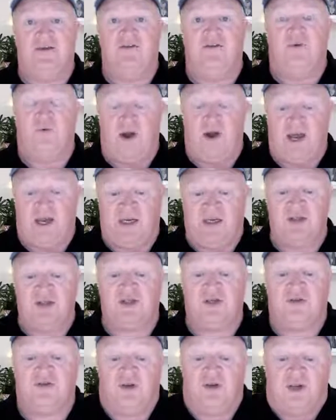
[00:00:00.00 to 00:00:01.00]
the
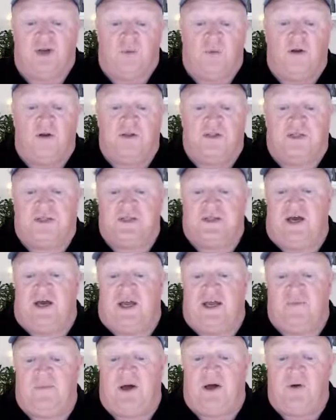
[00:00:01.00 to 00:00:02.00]
range that you want to
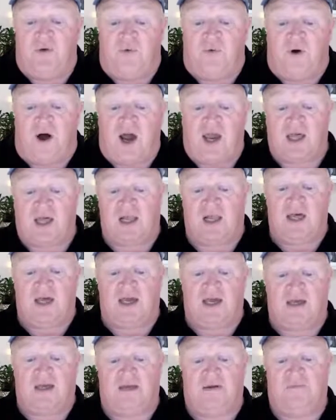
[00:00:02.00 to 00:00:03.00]
name and right
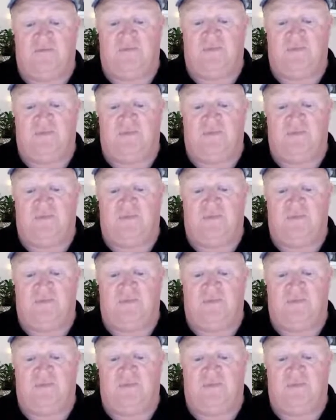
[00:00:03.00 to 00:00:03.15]
click,